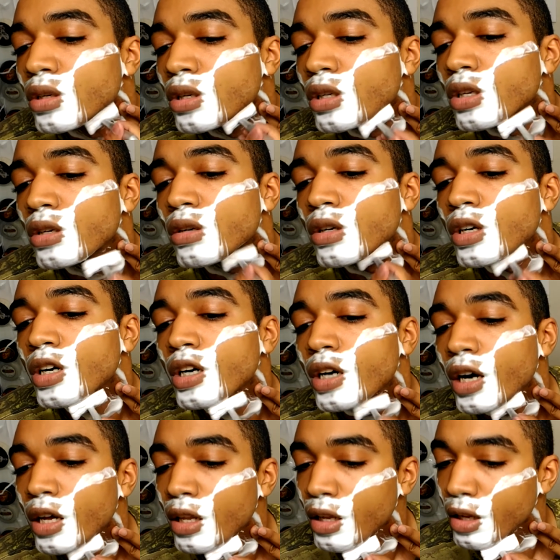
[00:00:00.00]
you know,
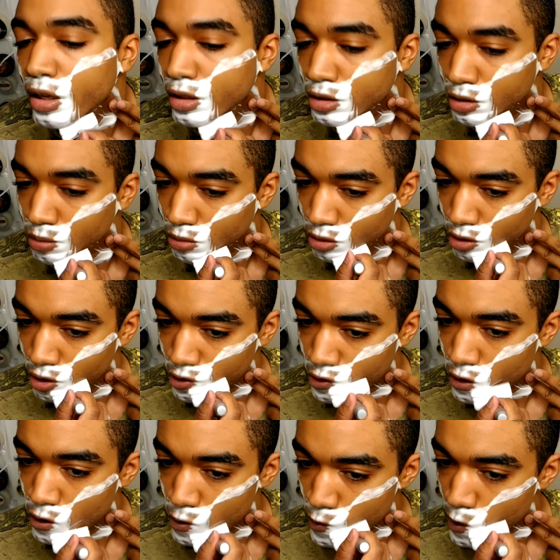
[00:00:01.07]
I like something
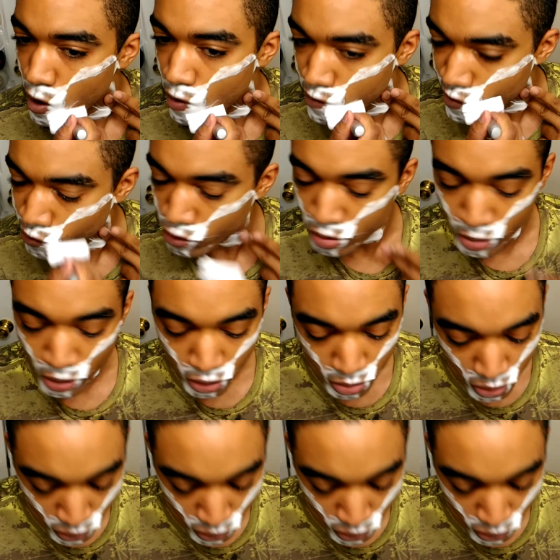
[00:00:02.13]
that's, oh, I've never smelled